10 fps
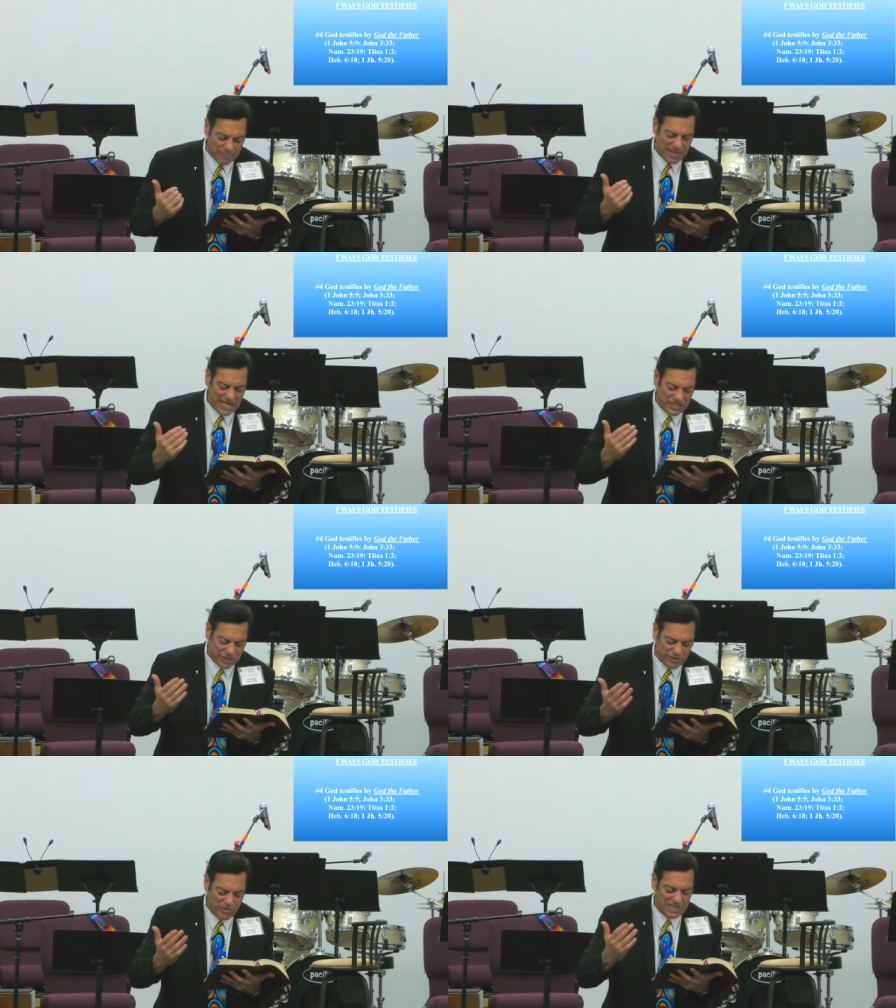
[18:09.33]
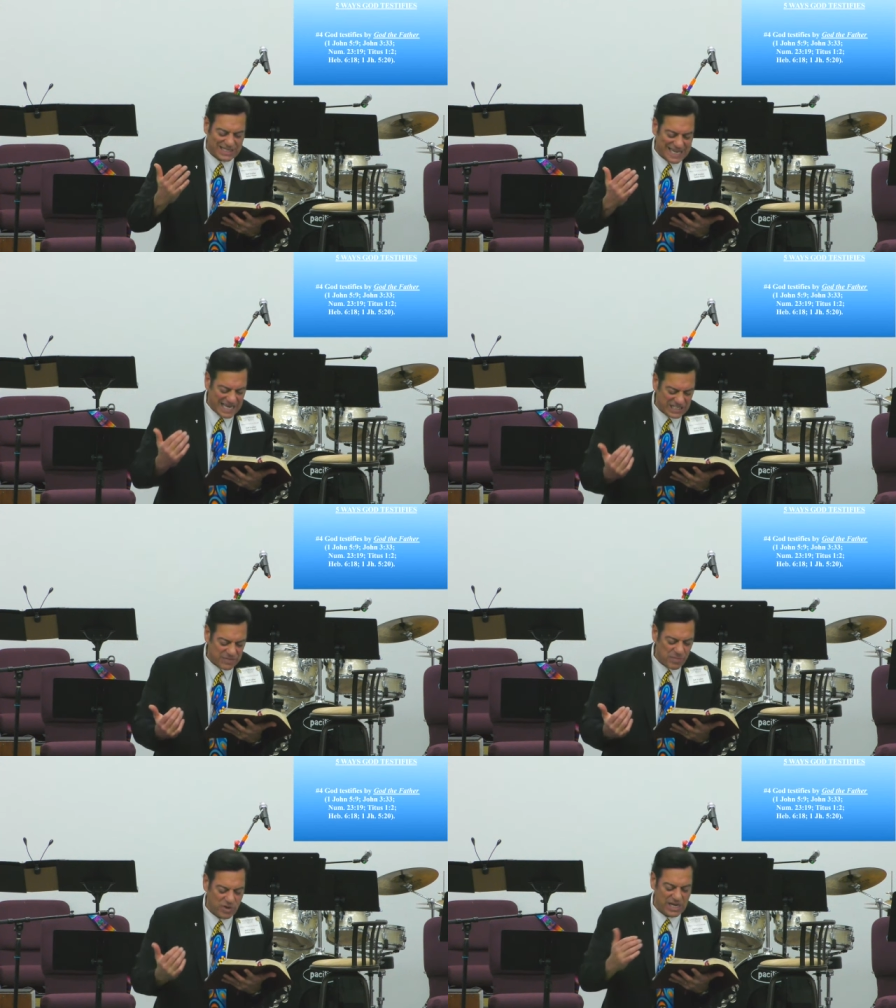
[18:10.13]
as true the
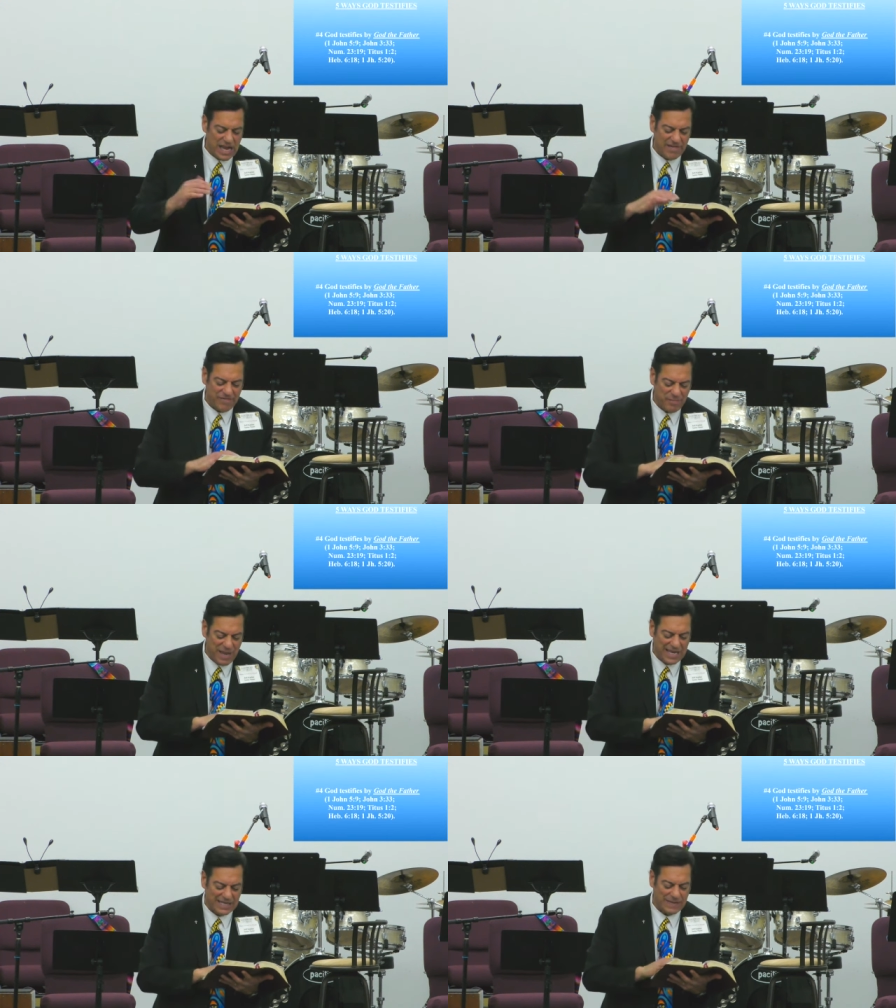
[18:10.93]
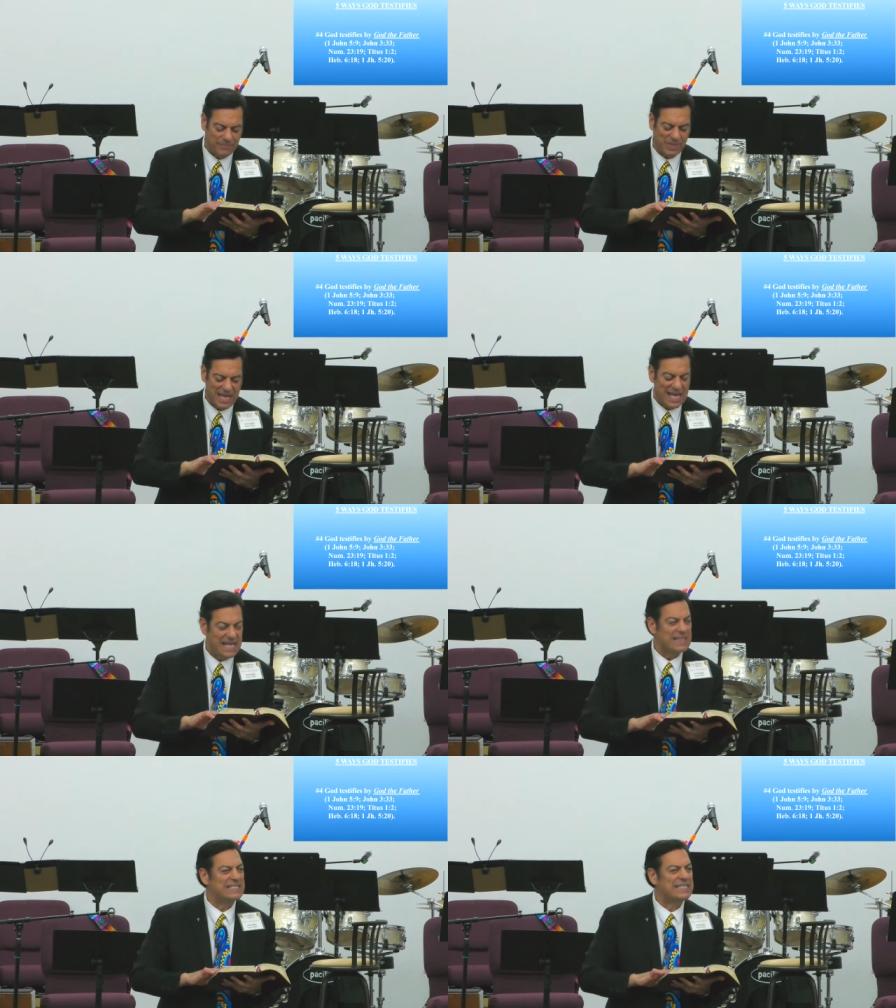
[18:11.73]
testimony of men,
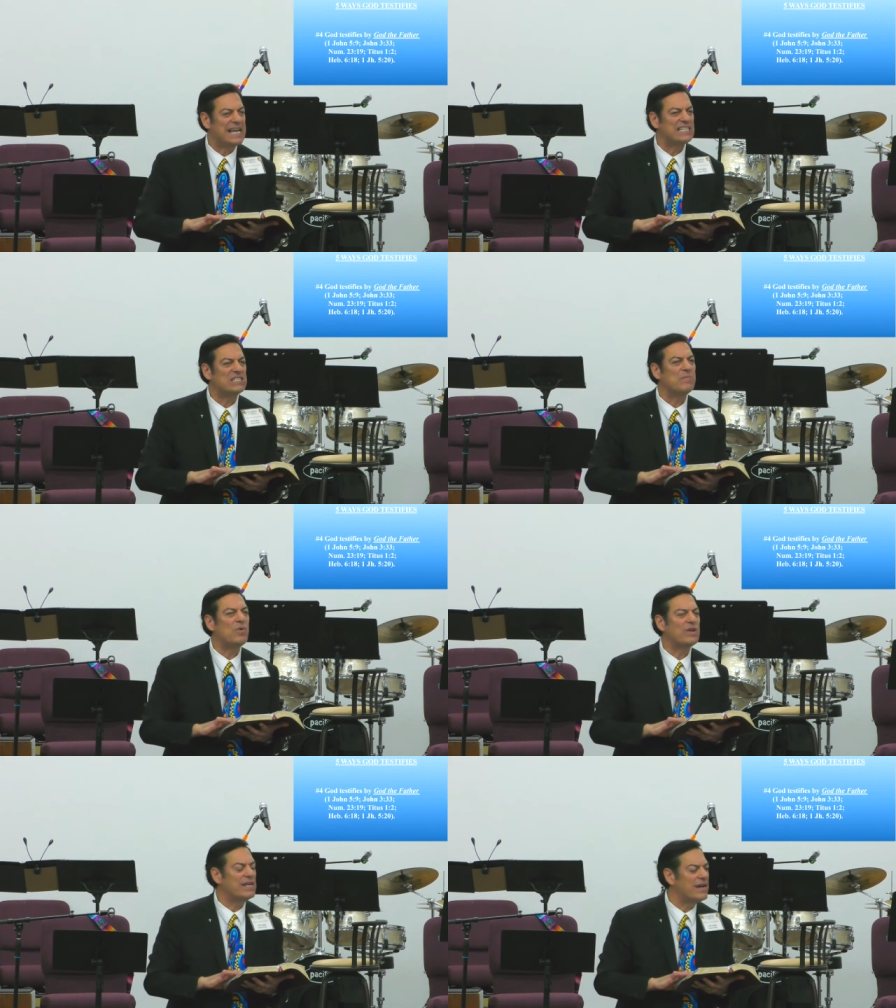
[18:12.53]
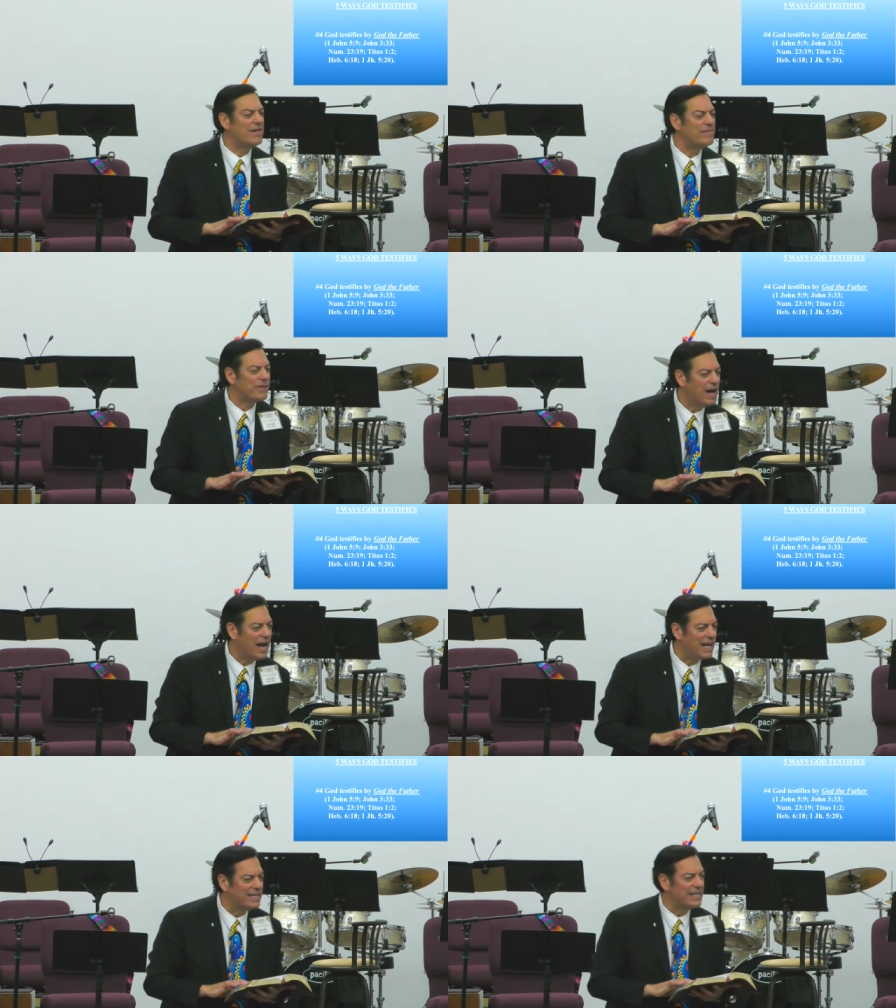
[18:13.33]
the testimony of
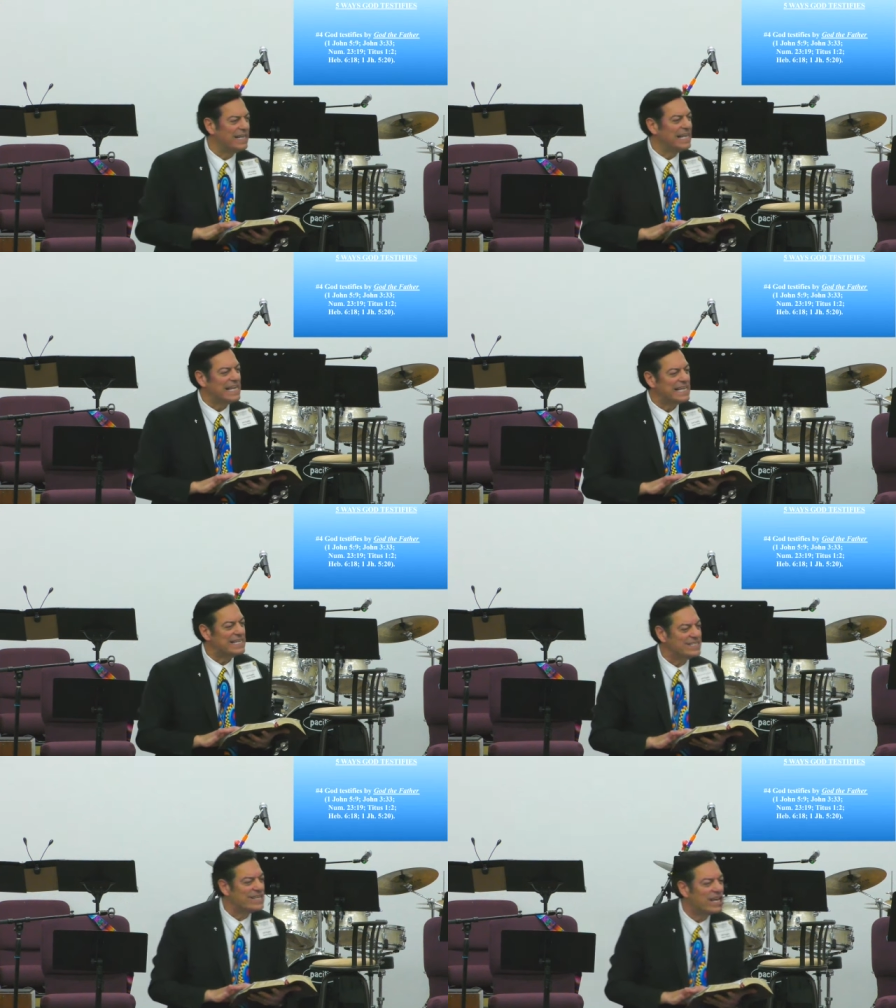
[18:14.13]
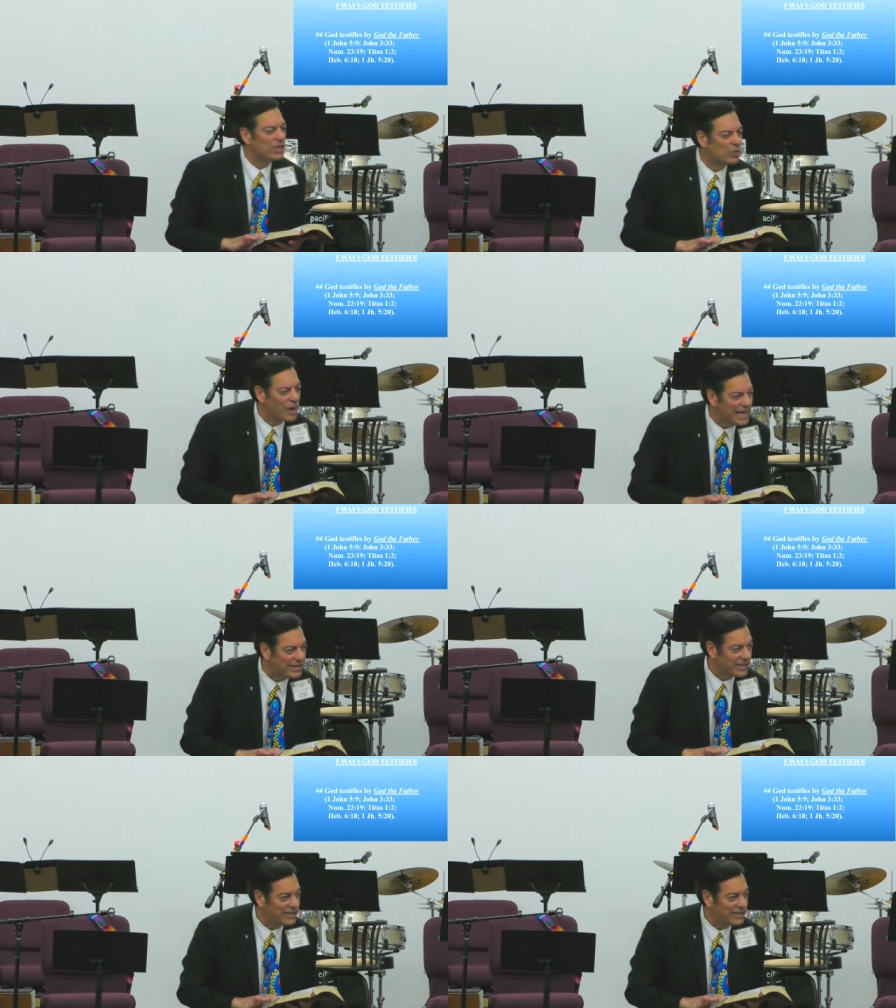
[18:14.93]
God is greater.